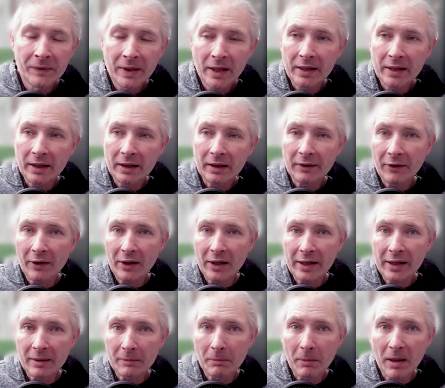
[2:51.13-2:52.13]
and then you have a
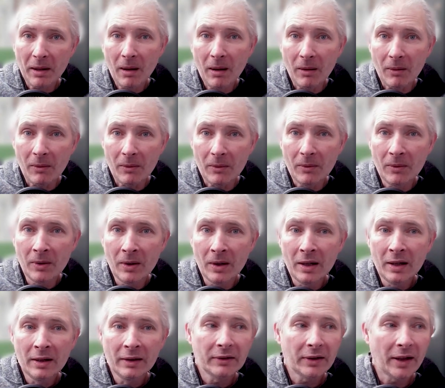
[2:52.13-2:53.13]
link below
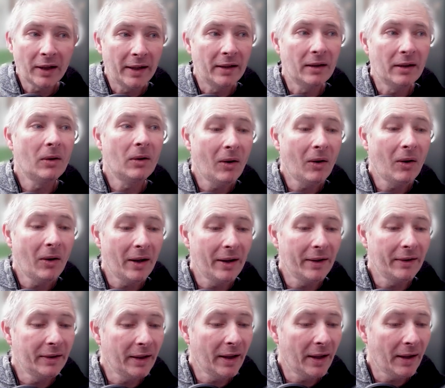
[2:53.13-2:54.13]
saying oh
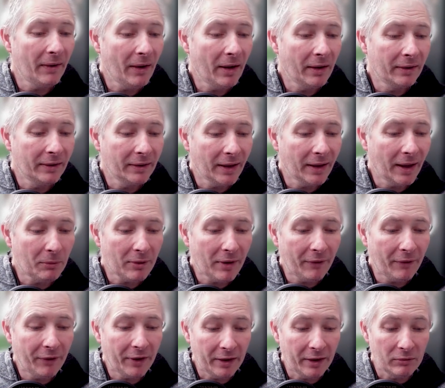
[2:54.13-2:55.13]
hi yeah untapped
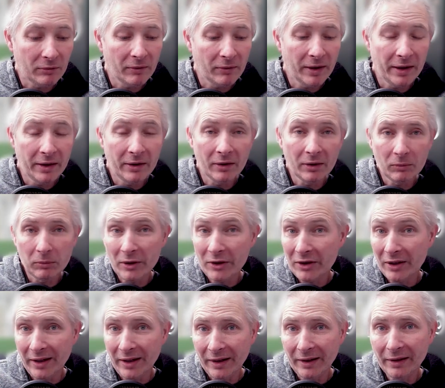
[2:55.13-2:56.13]
traffic is really good which
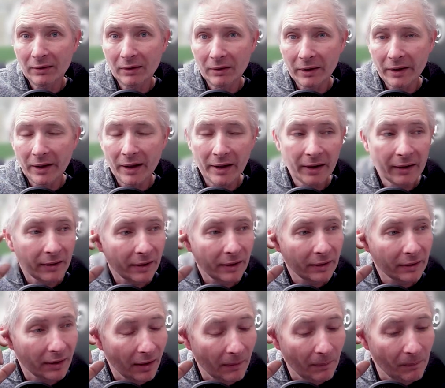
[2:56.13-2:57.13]
it is okay
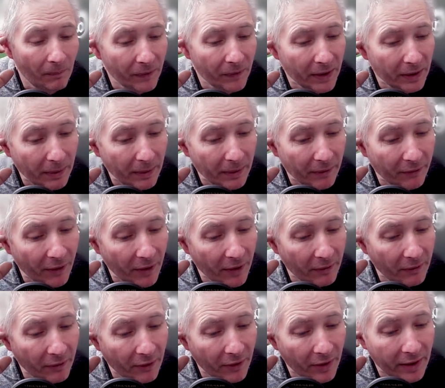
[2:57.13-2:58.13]
it's um it's been very
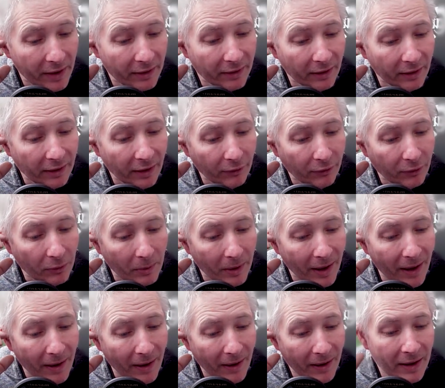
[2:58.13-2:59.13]
very successful with
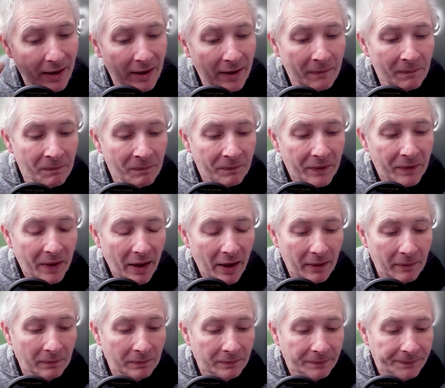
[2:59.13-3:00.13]
that
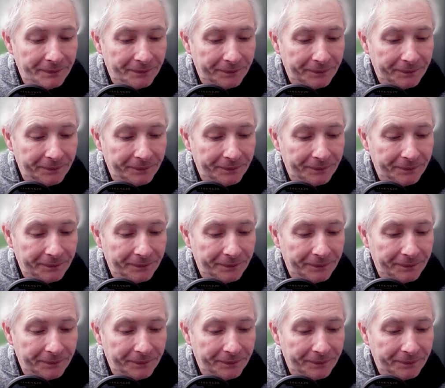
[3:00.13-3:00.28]
um